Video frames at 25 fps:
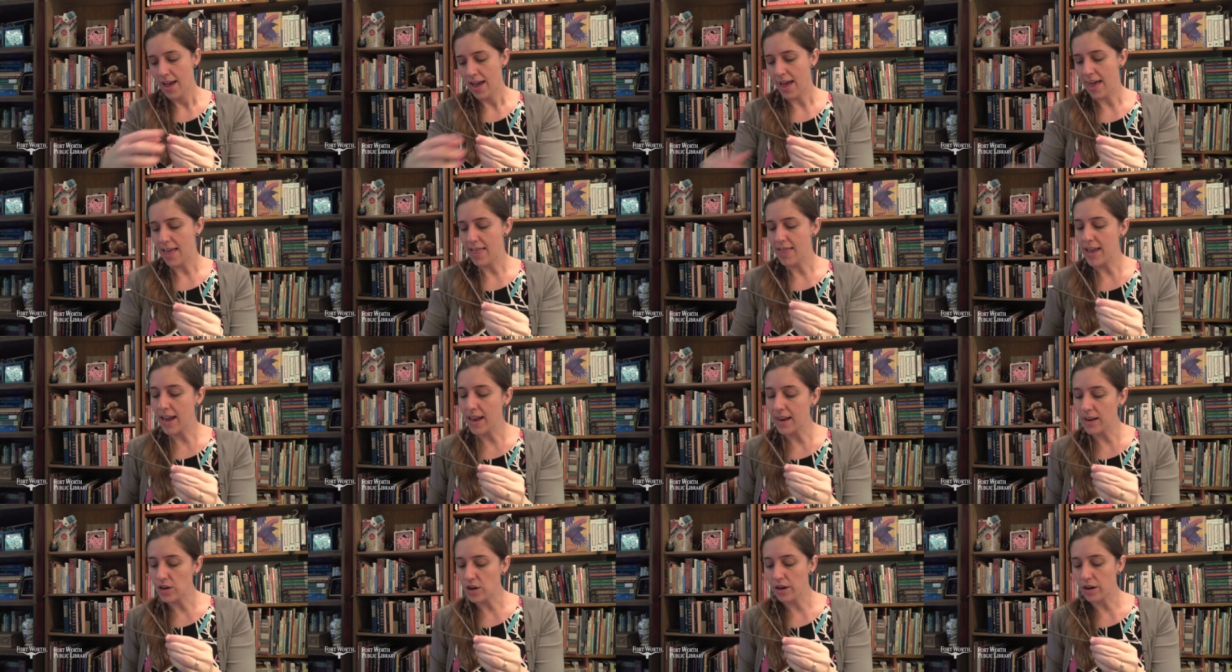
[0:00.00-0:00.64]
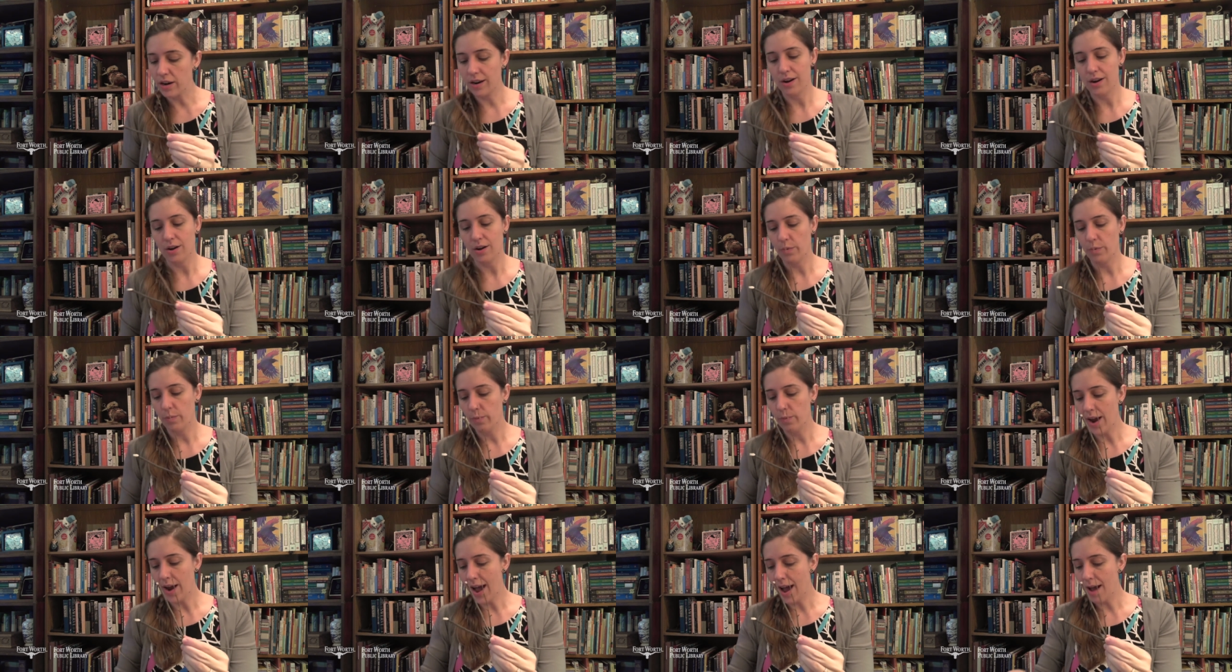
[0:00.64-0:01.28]
And then you're going to
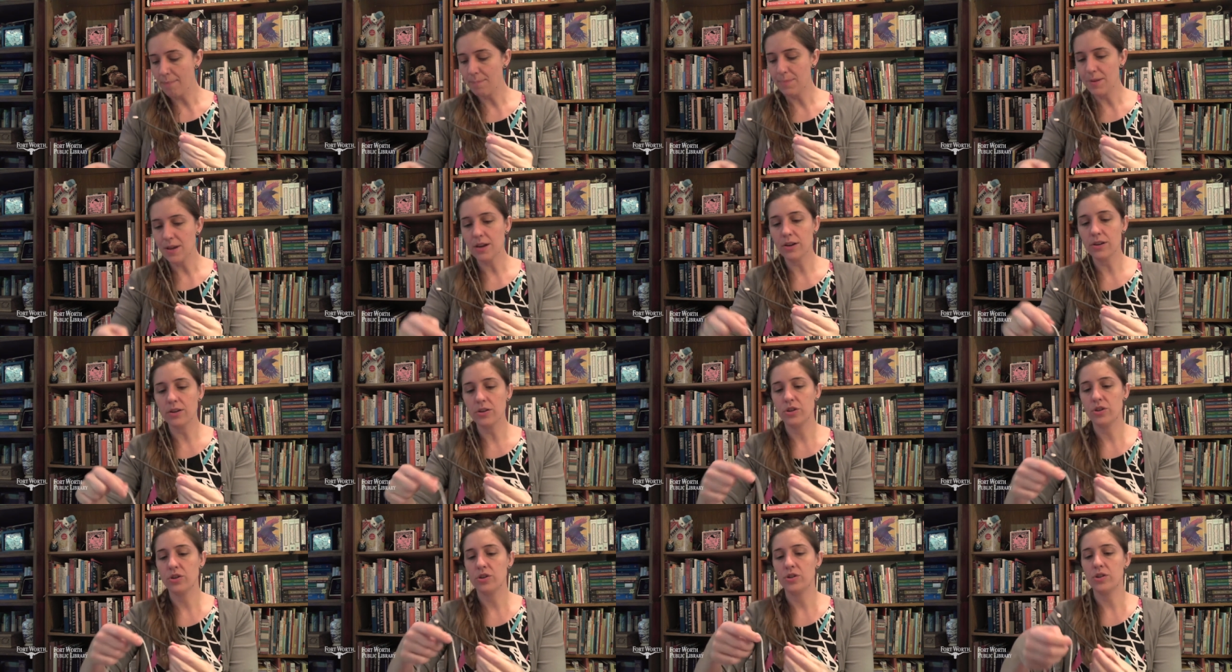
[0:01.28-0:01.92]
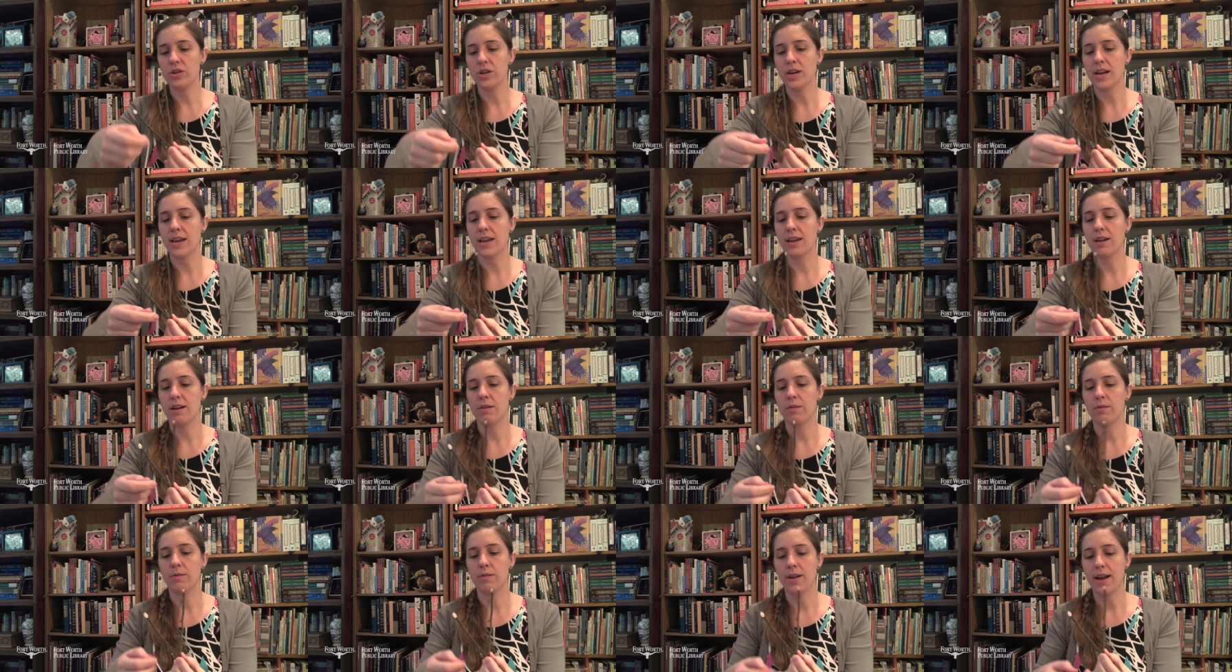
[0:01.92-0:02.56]
wrap your string
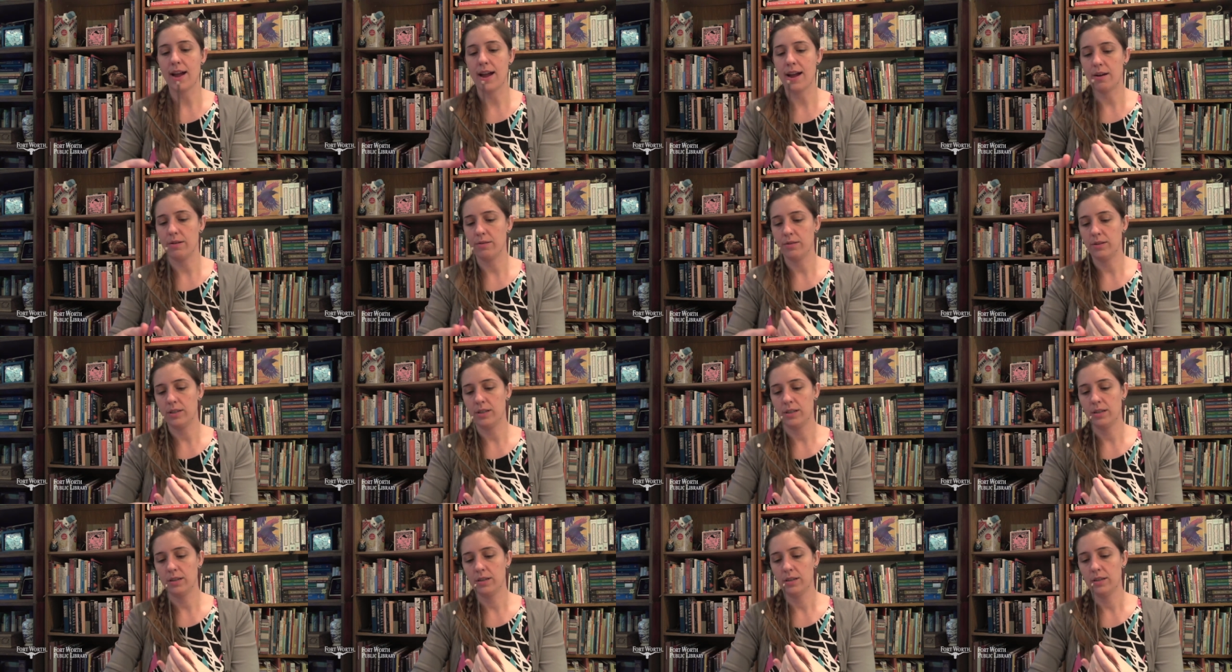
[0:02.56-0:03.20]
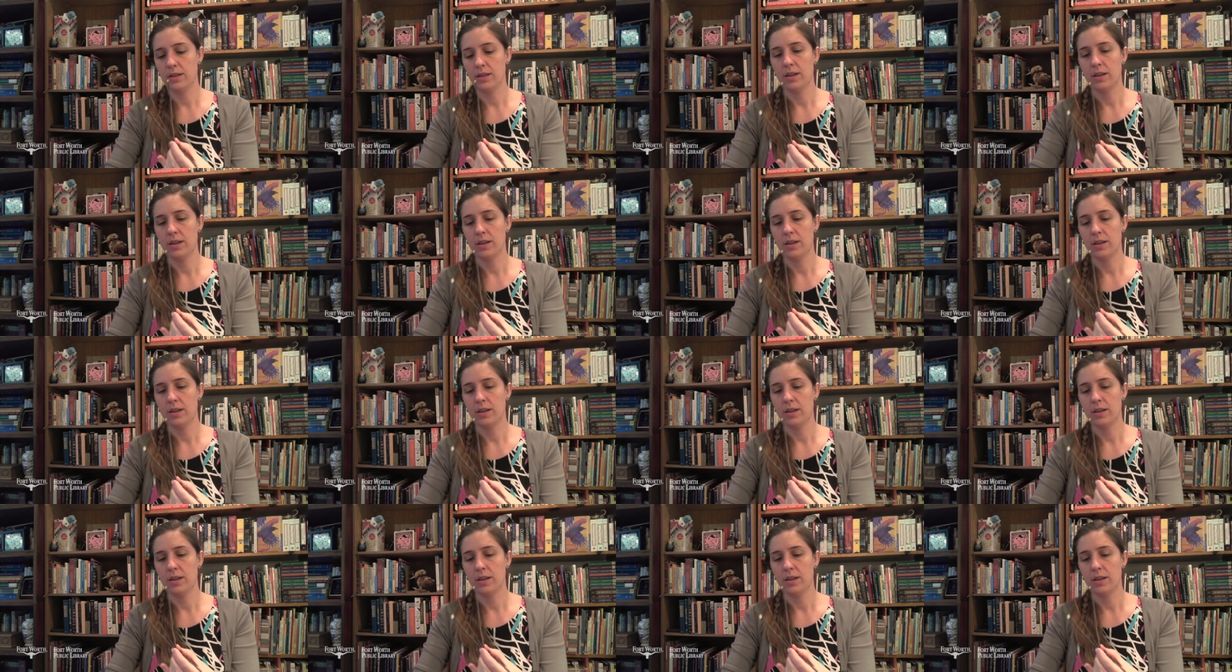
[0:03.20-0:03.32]
around.